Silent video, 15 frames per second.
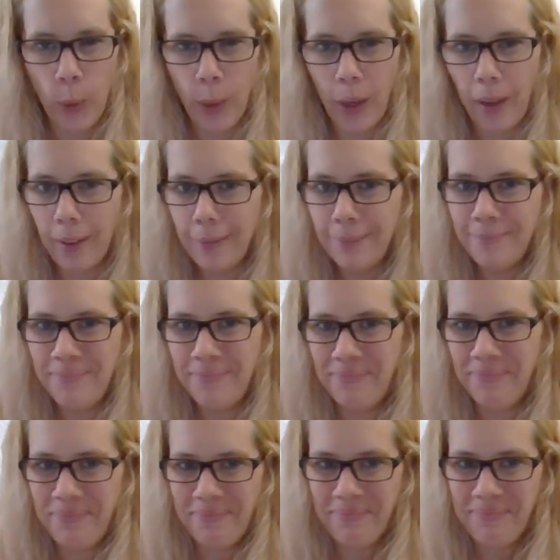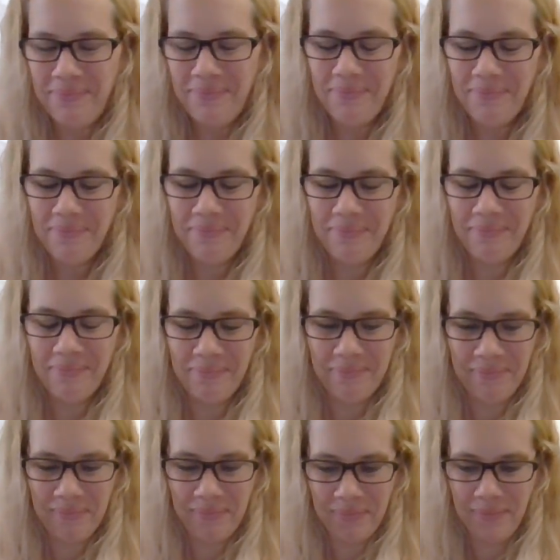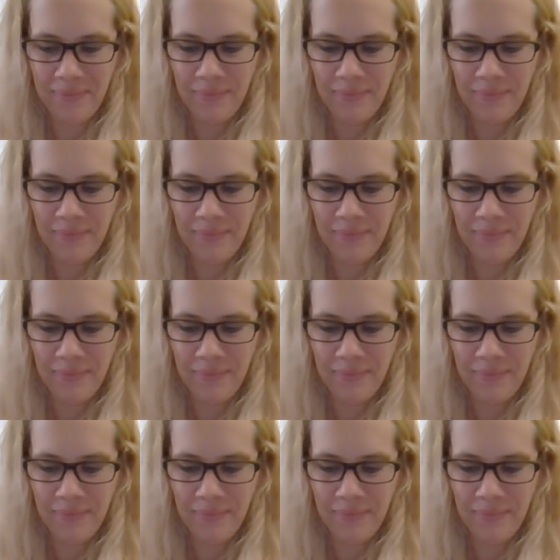Nothing is said.